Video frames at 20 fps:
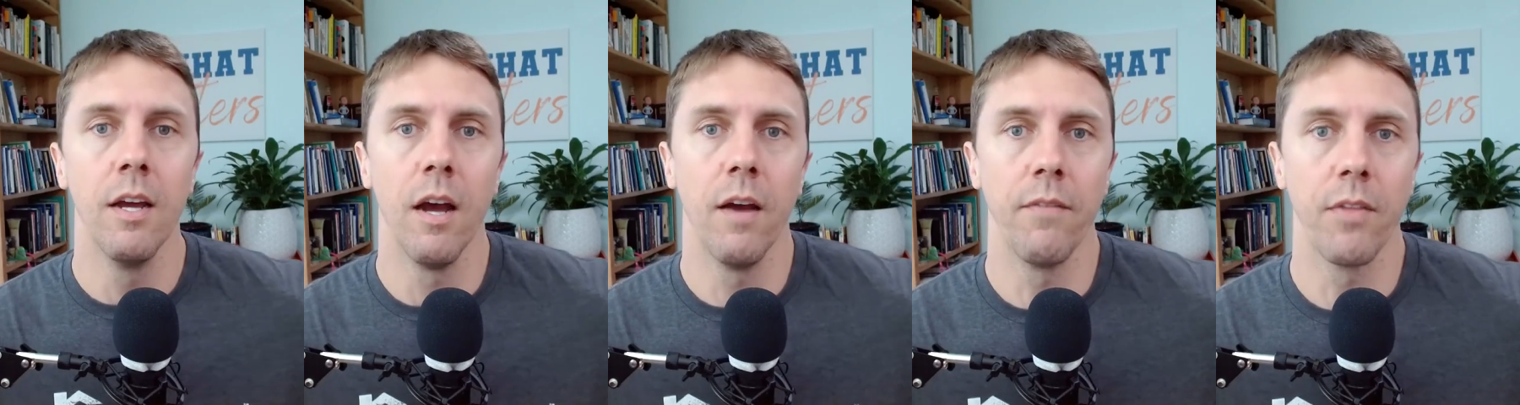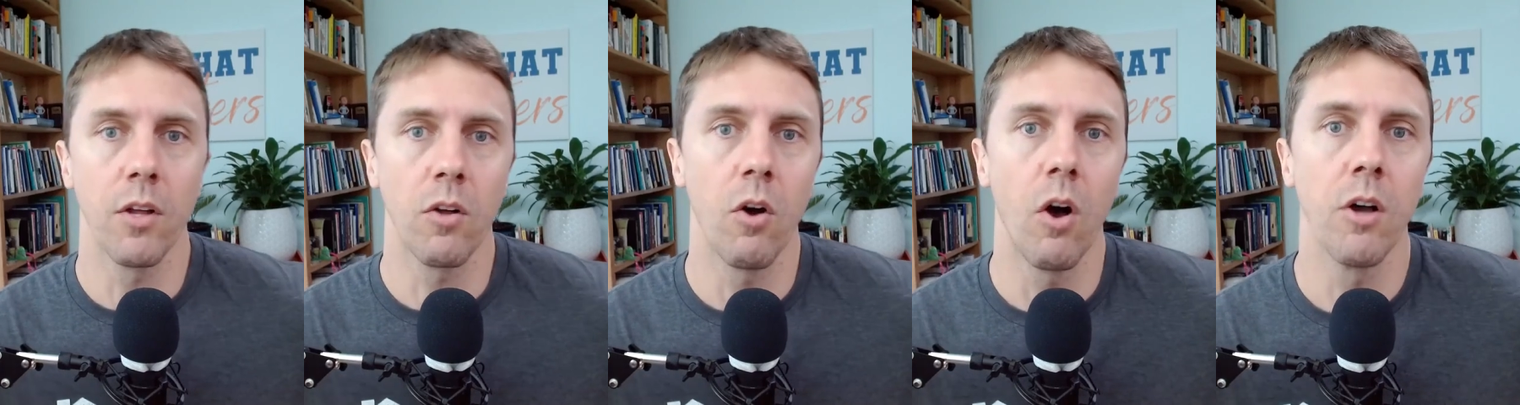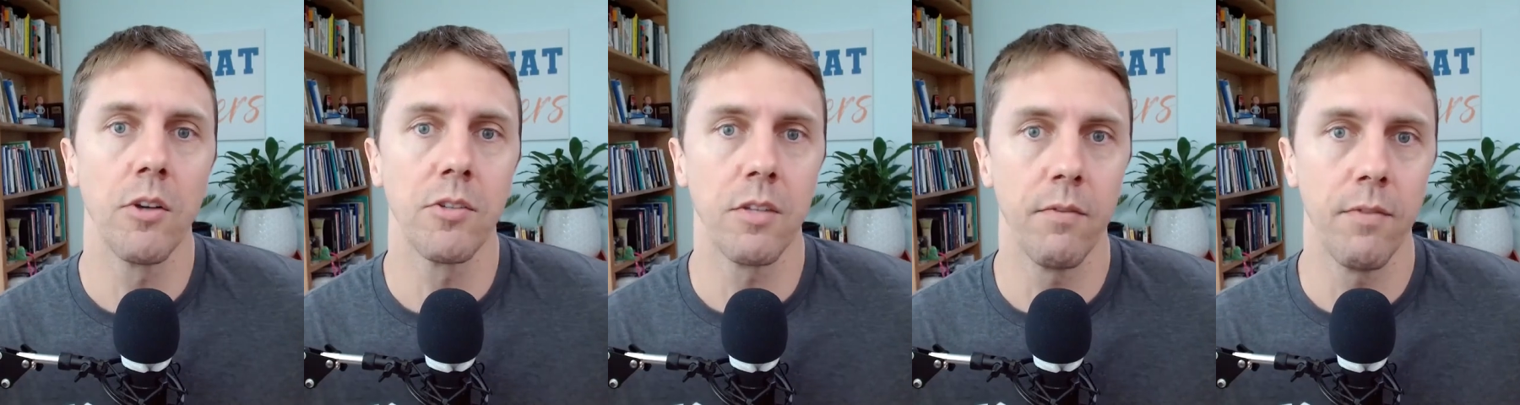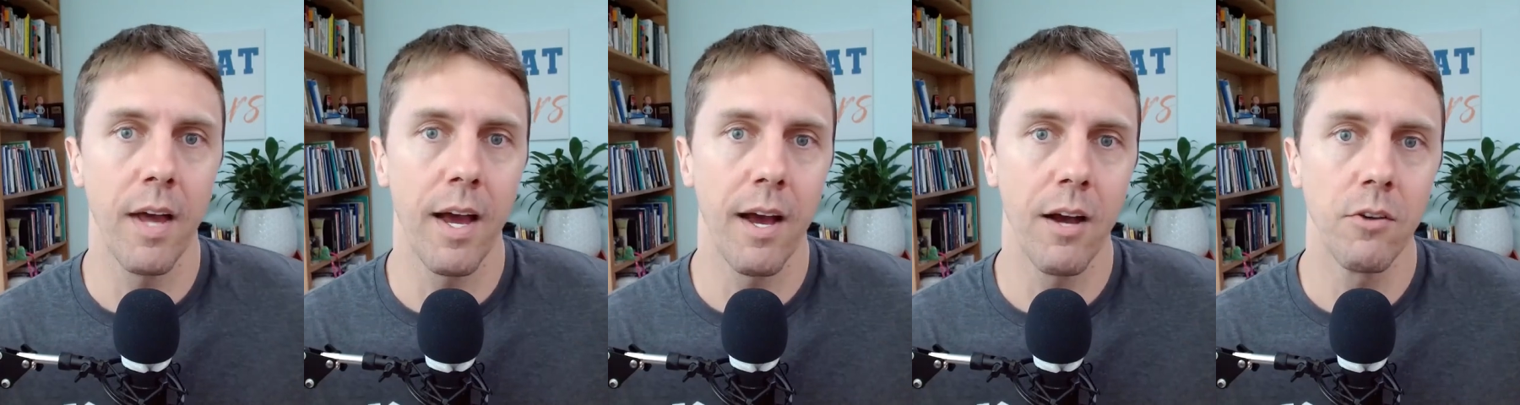of the
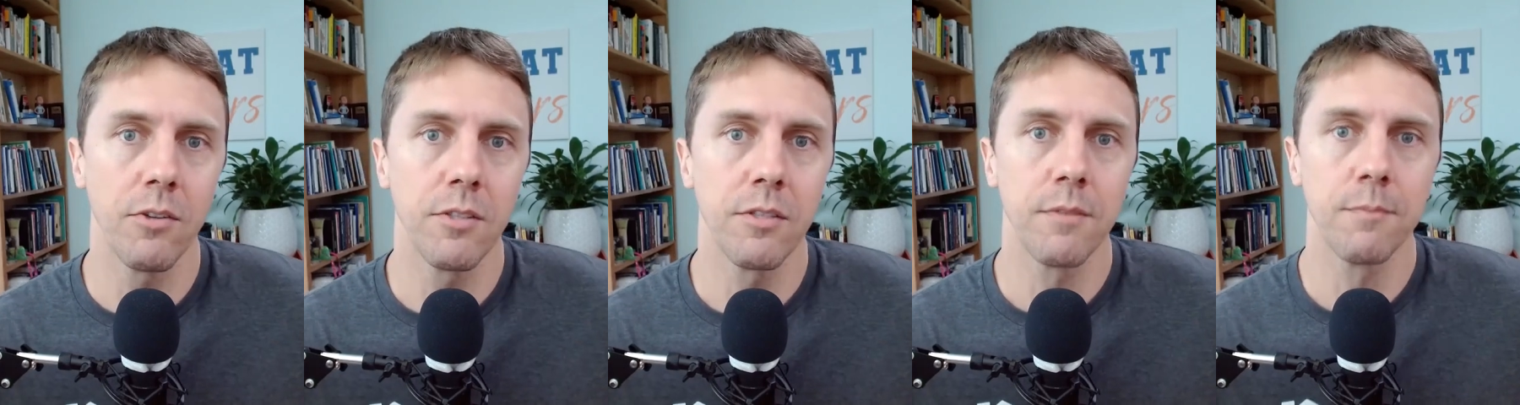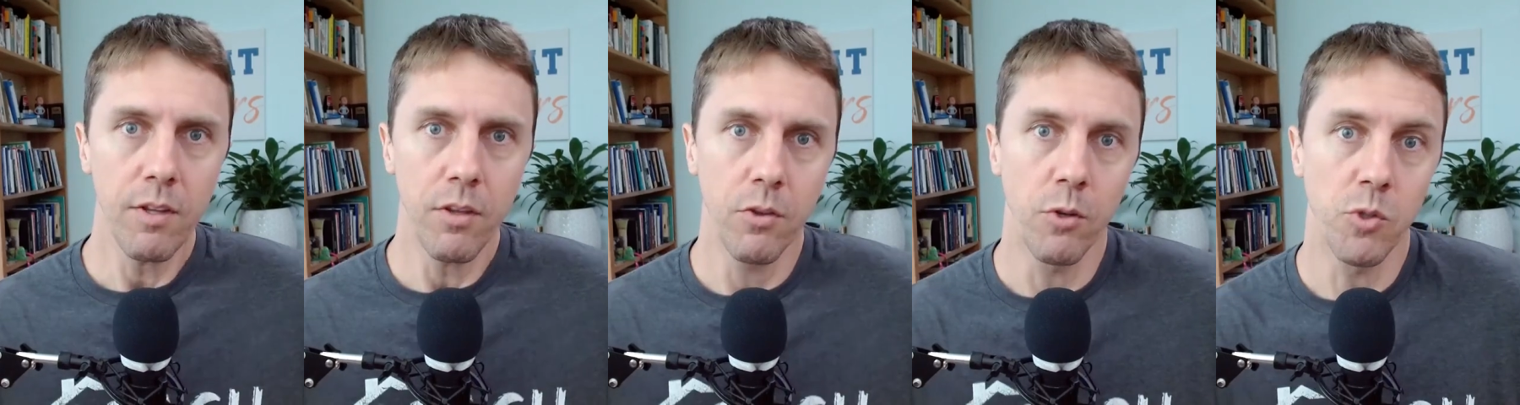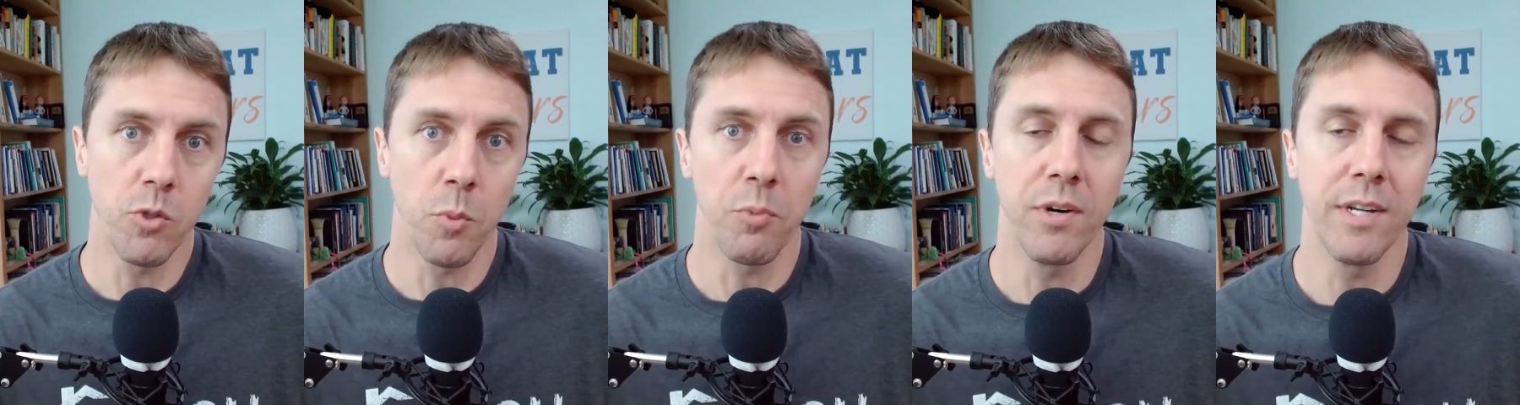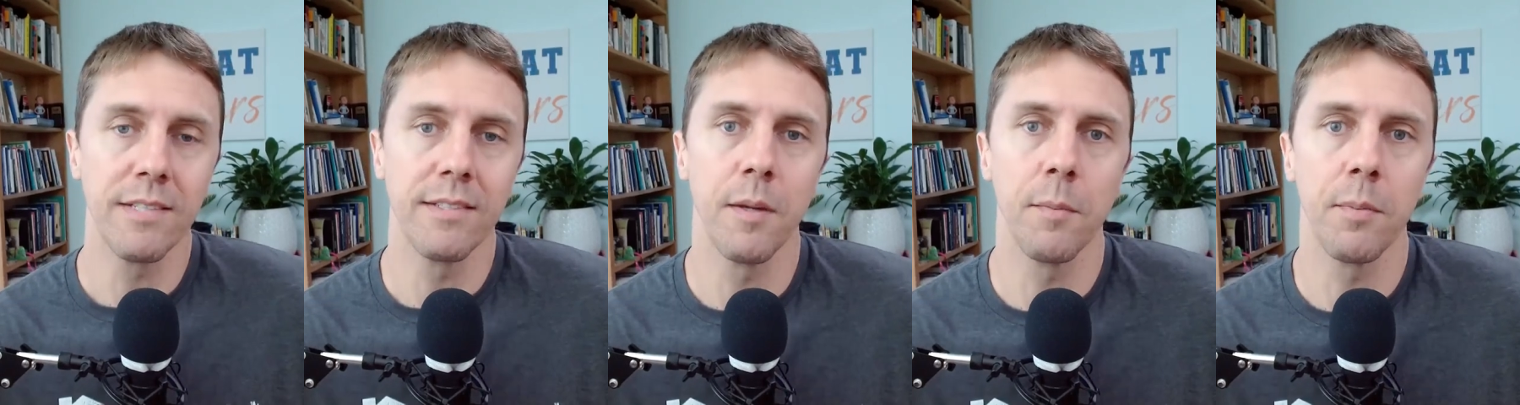cost of the house. Those are
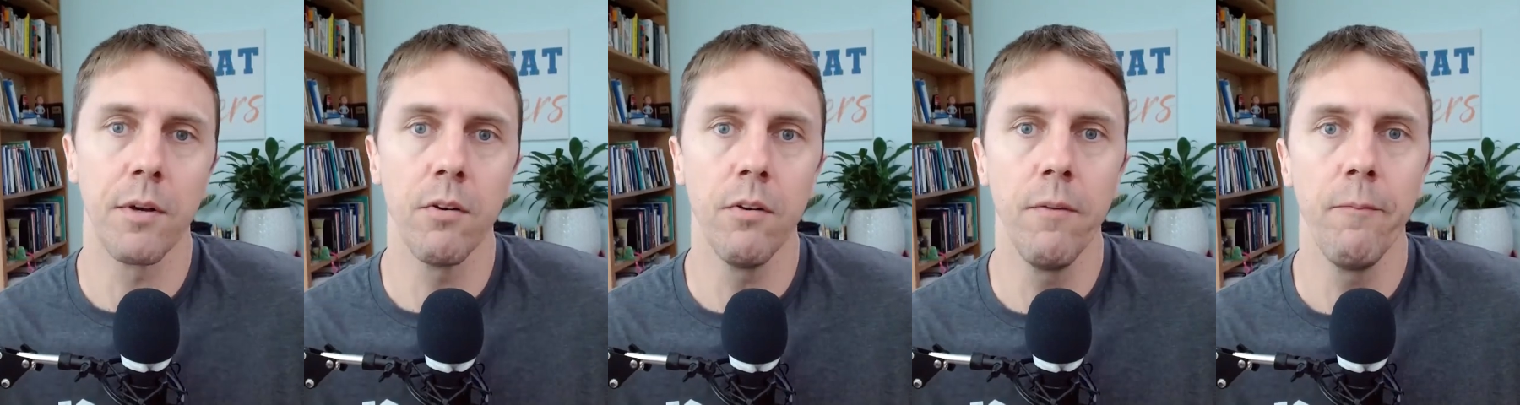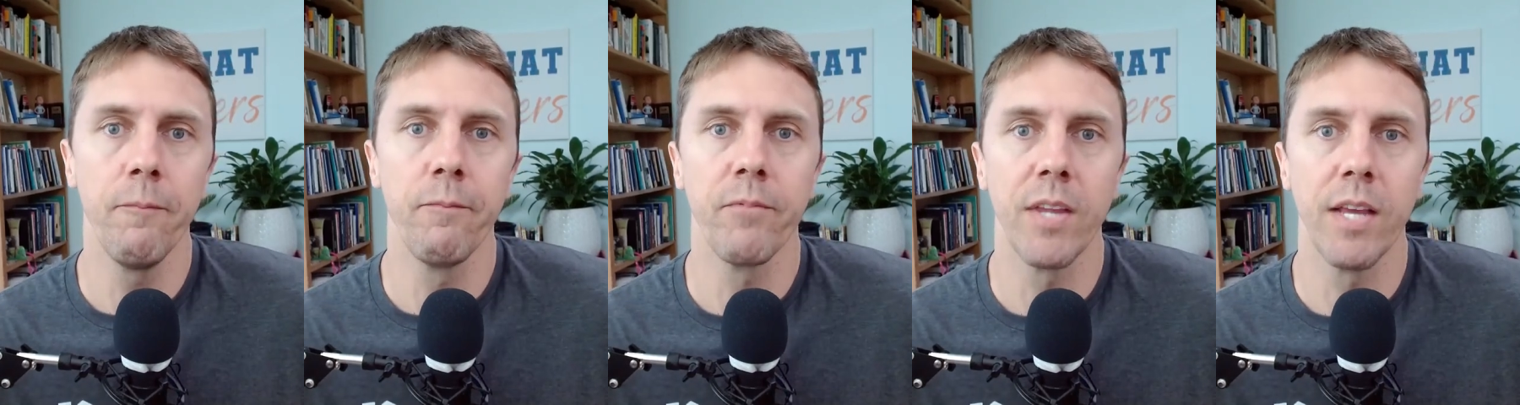pretty typical.